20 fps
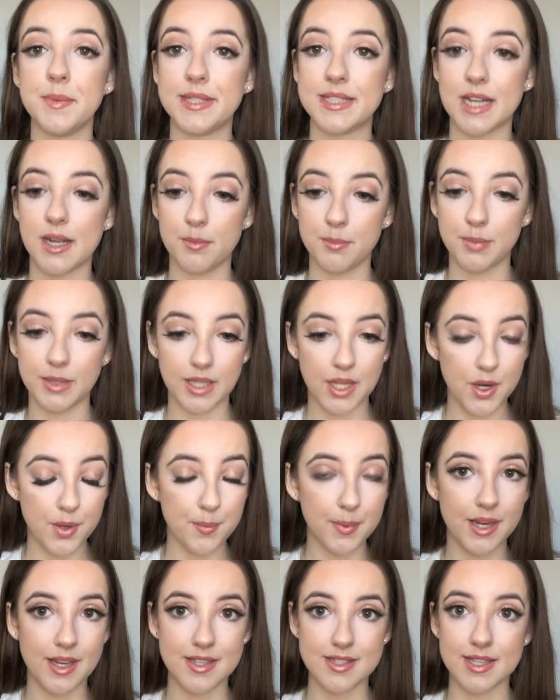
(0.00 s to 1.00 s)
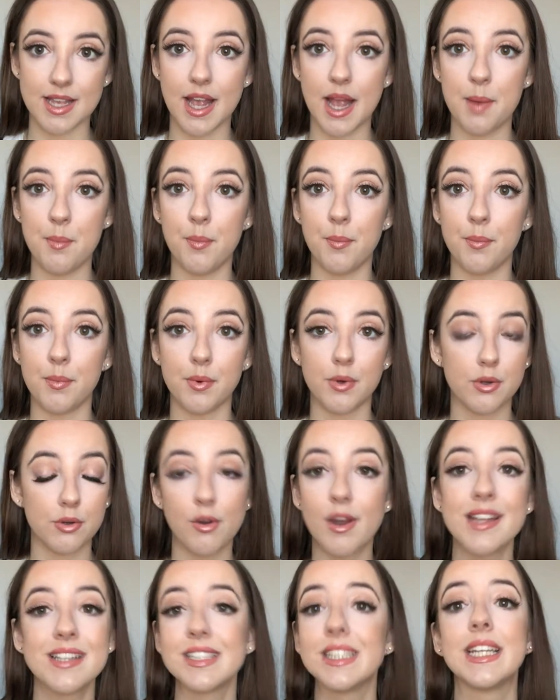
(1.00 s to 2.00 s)
me down below, because I'm
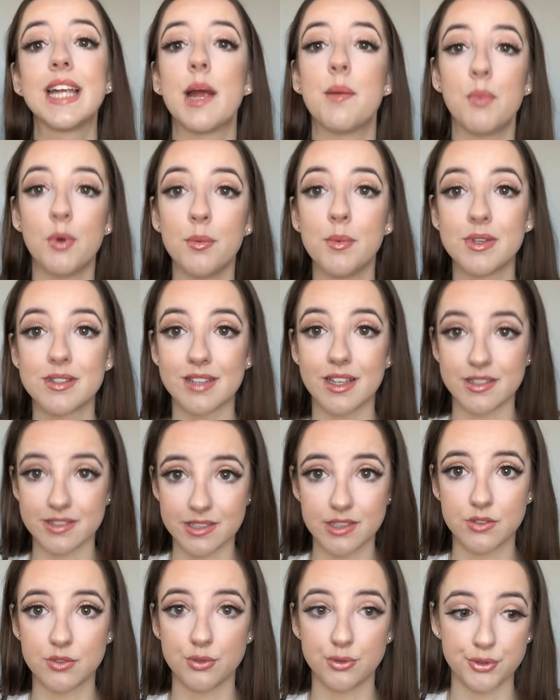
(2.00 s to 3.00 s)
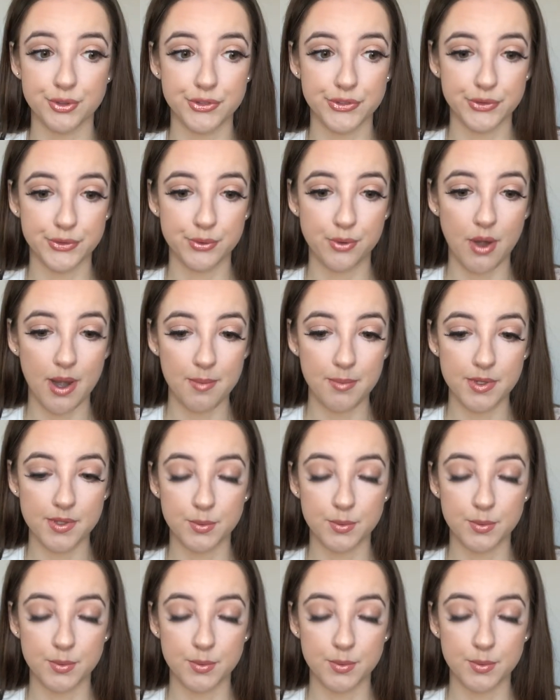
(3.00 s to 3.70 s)
almost at 600 subscribers,